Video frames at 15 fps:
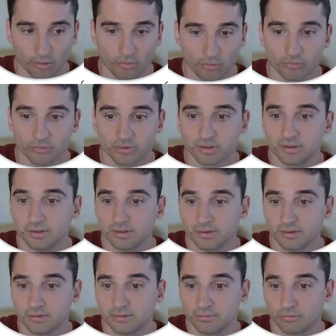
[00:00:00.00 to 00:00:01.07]
Don't
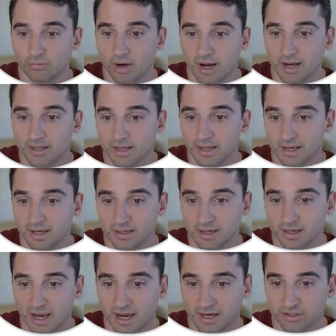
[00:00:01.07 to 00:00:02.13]
write
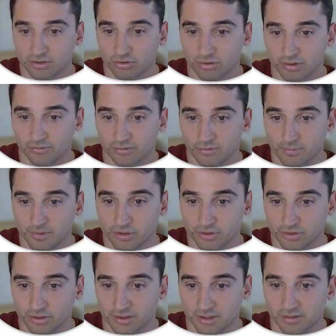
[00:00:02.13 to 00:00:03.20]
any extra
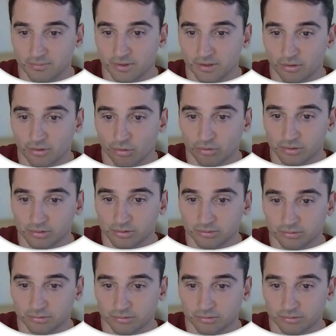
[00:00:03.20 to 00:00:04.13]
information, just give me the code.